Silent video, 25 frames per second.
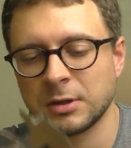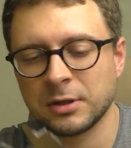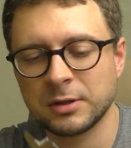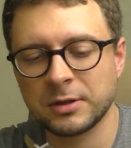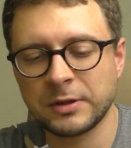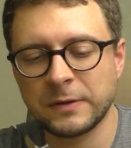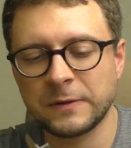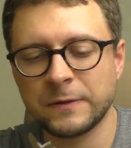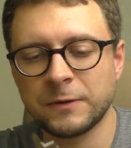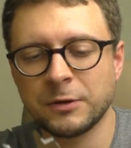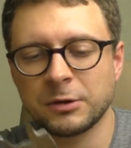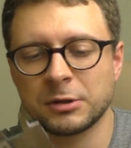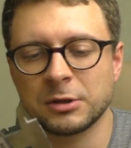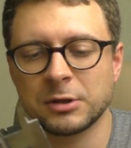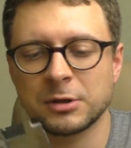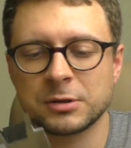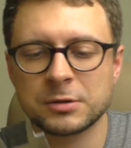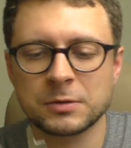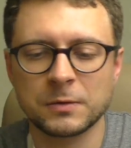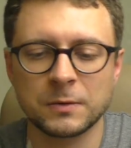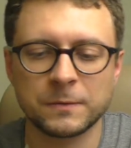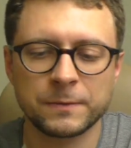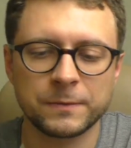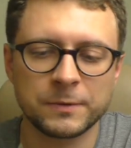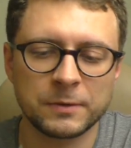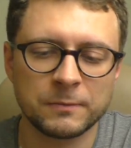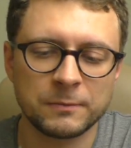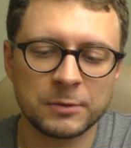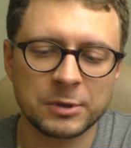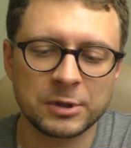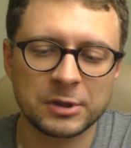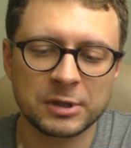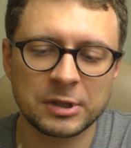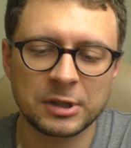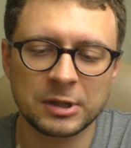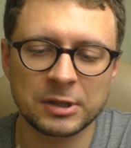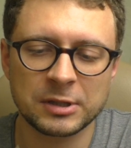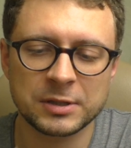the thickness of
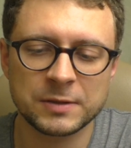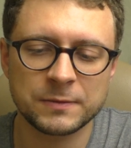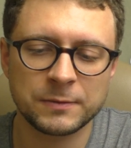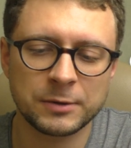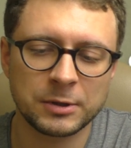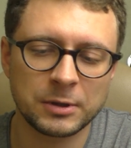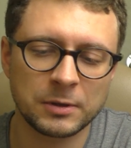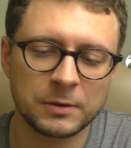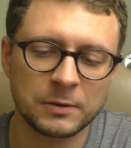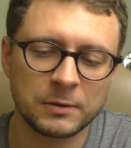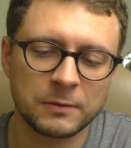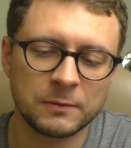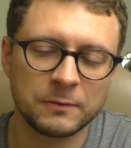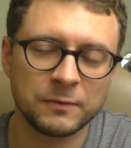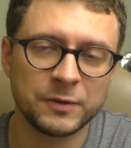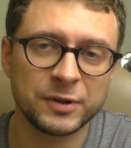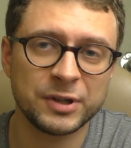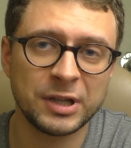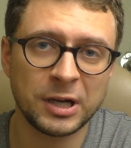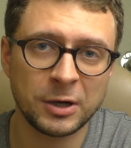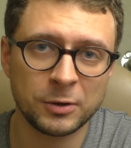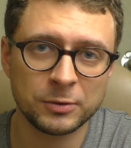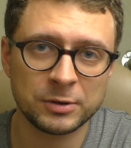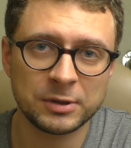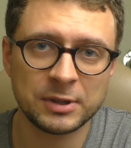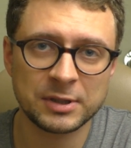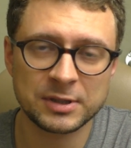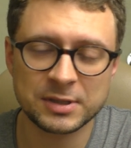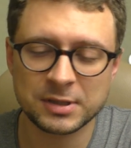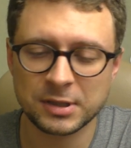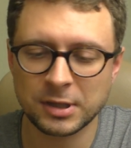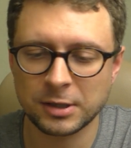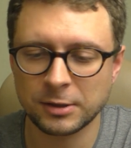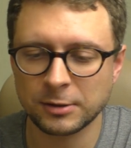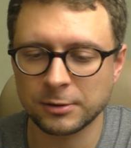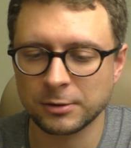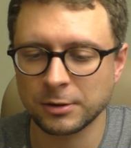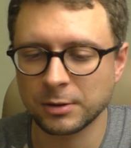Invicta as well, without the
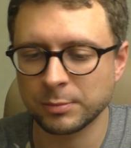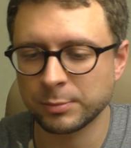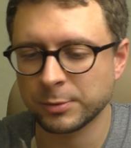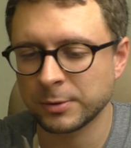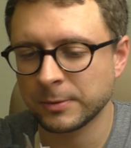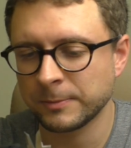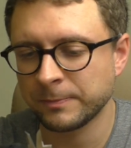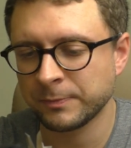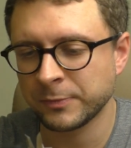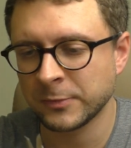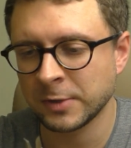Cyclops.